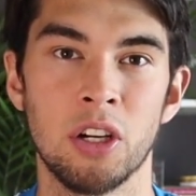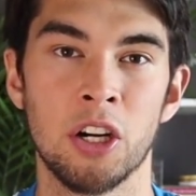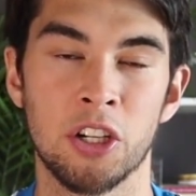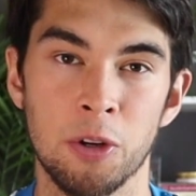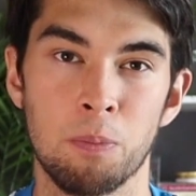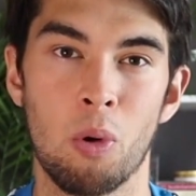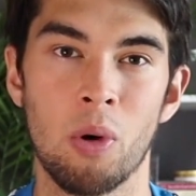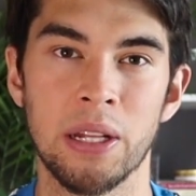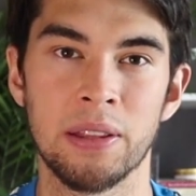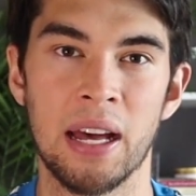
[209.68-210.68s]
a good
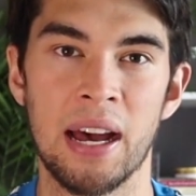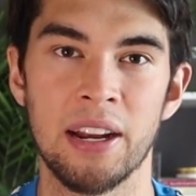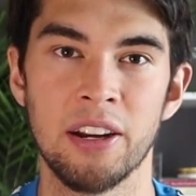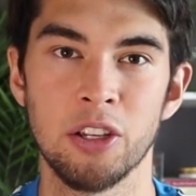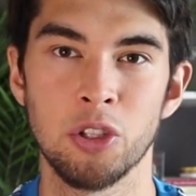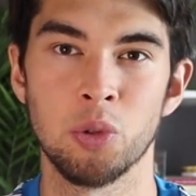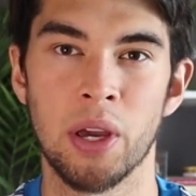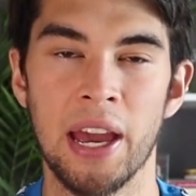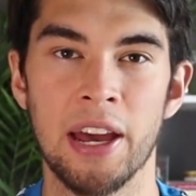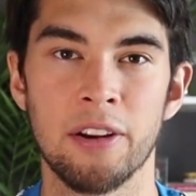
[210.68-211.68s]
point that you
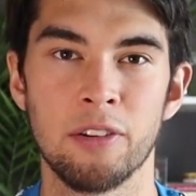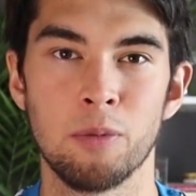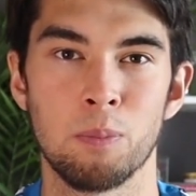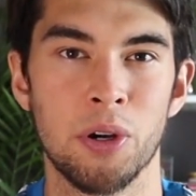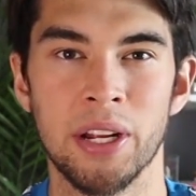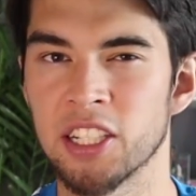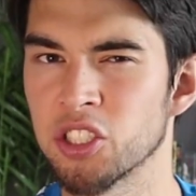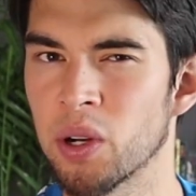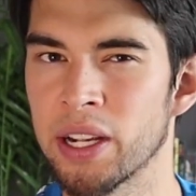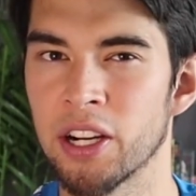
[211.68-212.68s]
can't
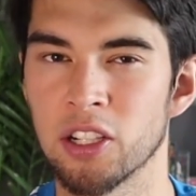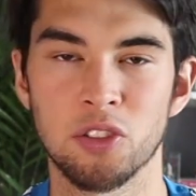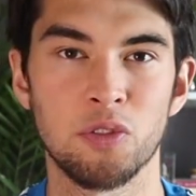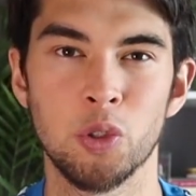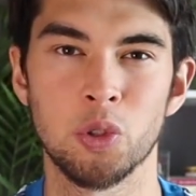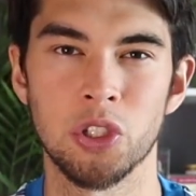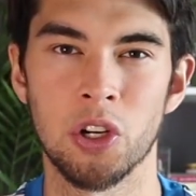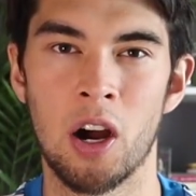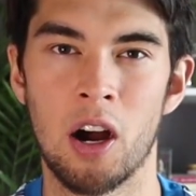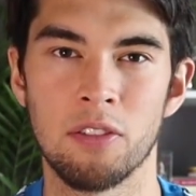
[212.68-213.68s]
predict Trae Young's
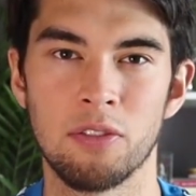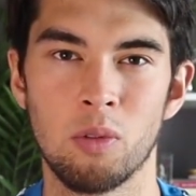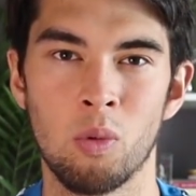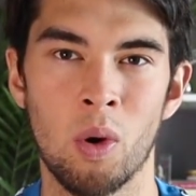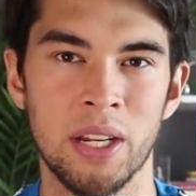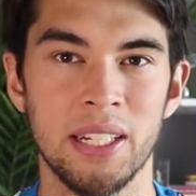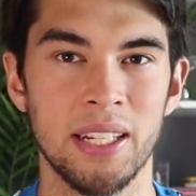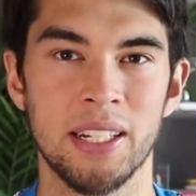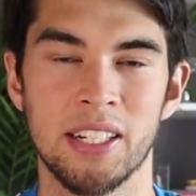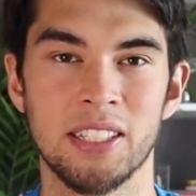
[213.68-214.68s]
future off what he
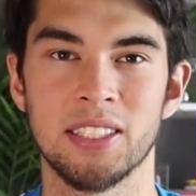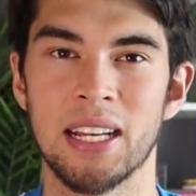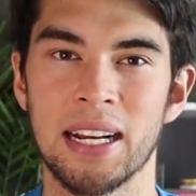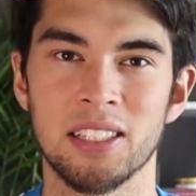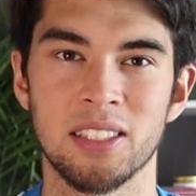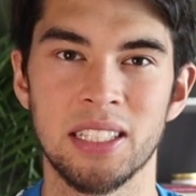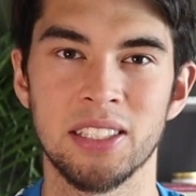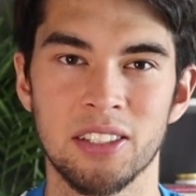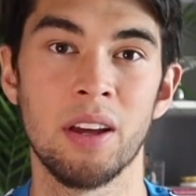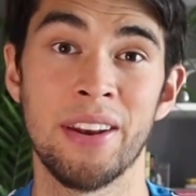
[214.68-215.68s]
did in his second
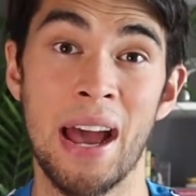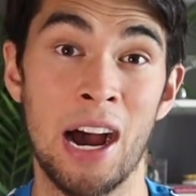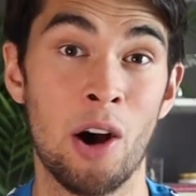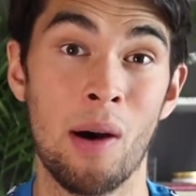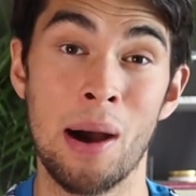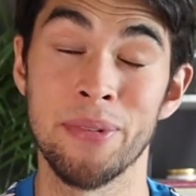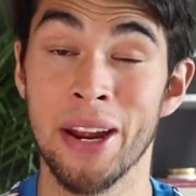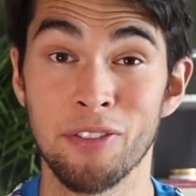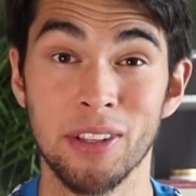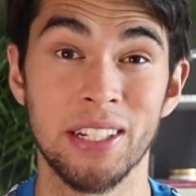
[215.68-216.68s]
season. Now, I'm
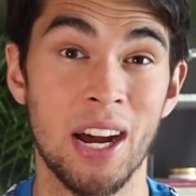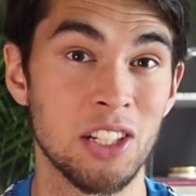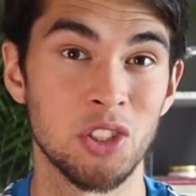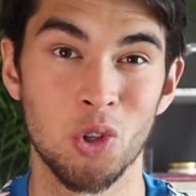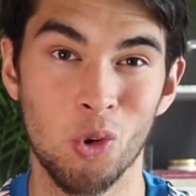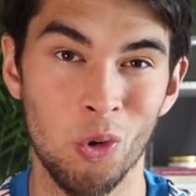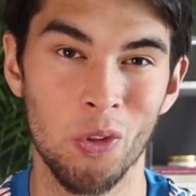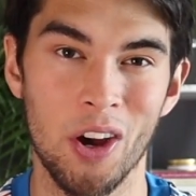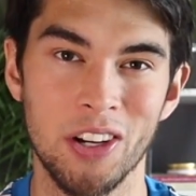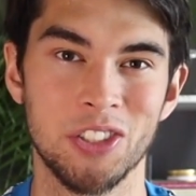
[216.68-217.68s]
definitely not
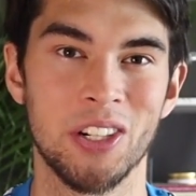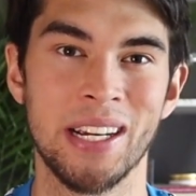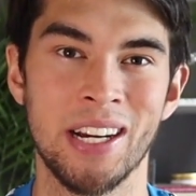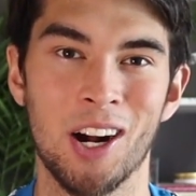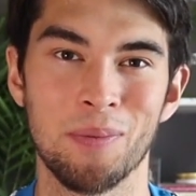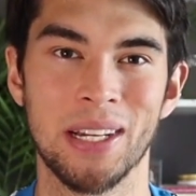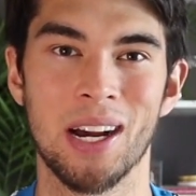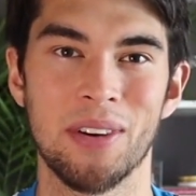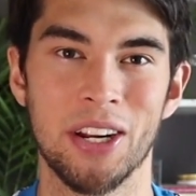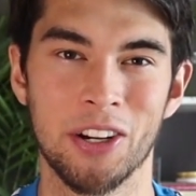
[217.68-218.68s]
sold on Trae Young
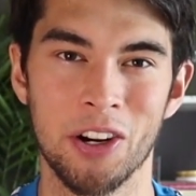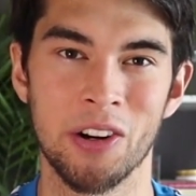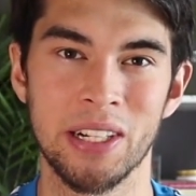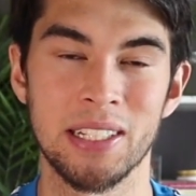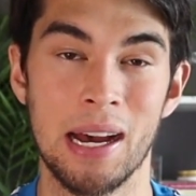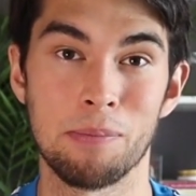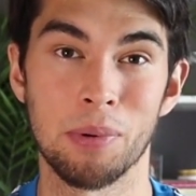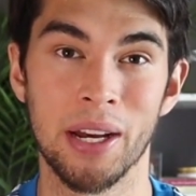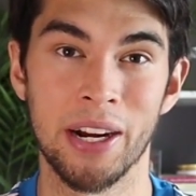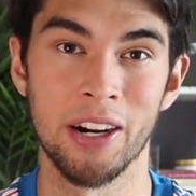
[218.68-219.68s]
becoming a Curry-type
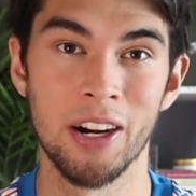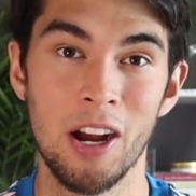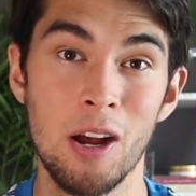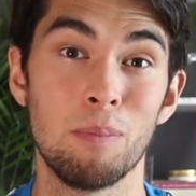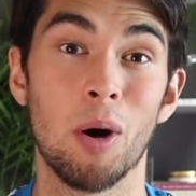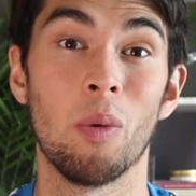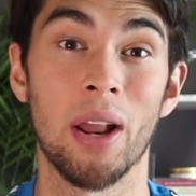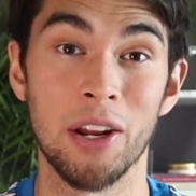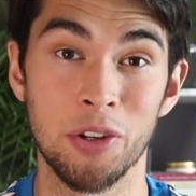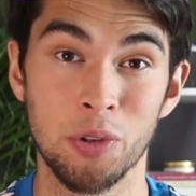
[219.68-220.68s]
player, but
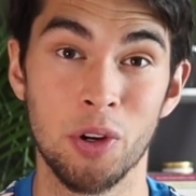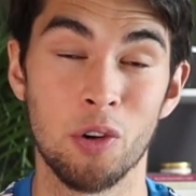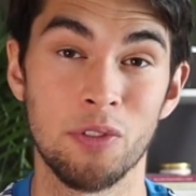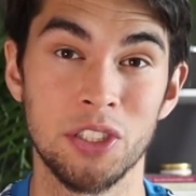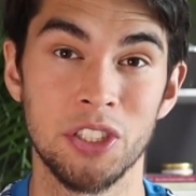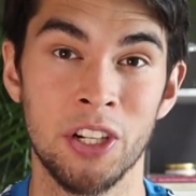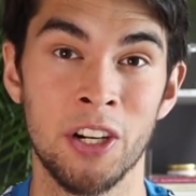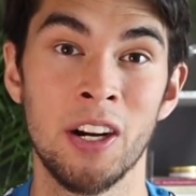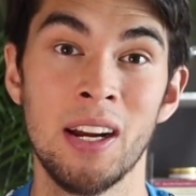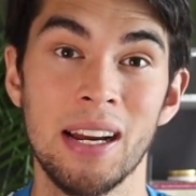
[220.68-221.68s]
what I do know for
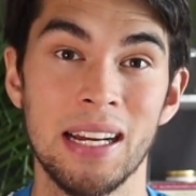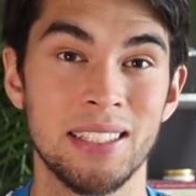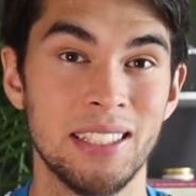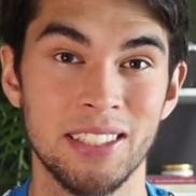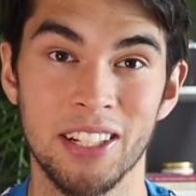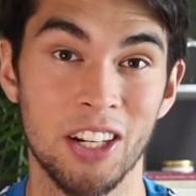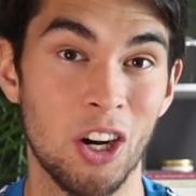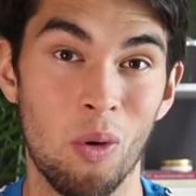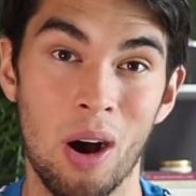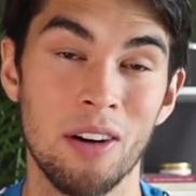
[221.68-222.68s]
sure is he's going to
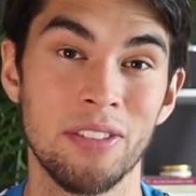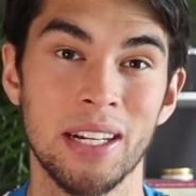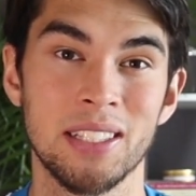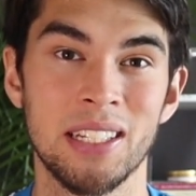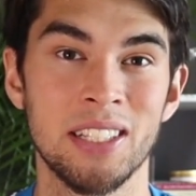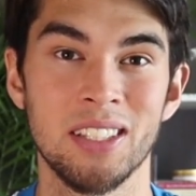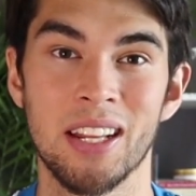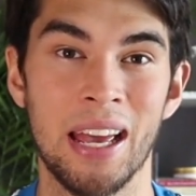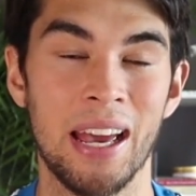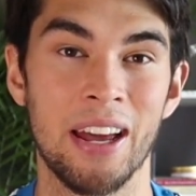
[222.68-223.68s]
go off next
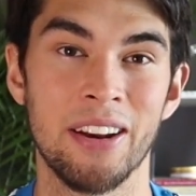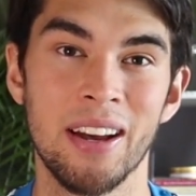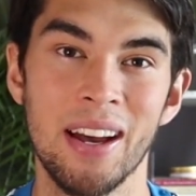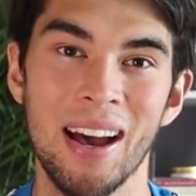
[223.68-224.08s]
season, and